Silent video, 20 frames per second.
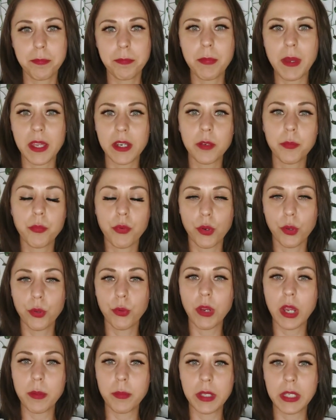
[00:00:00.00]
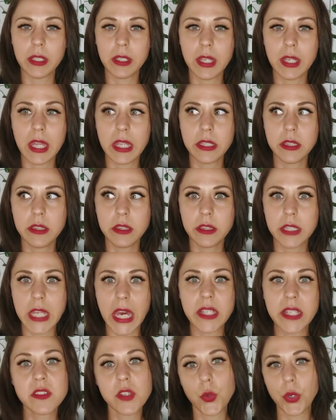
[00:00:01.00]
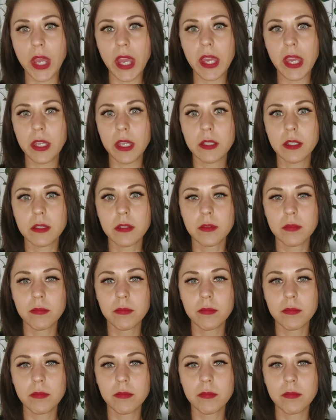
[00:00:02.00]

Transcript: bad at programming, and that's okay.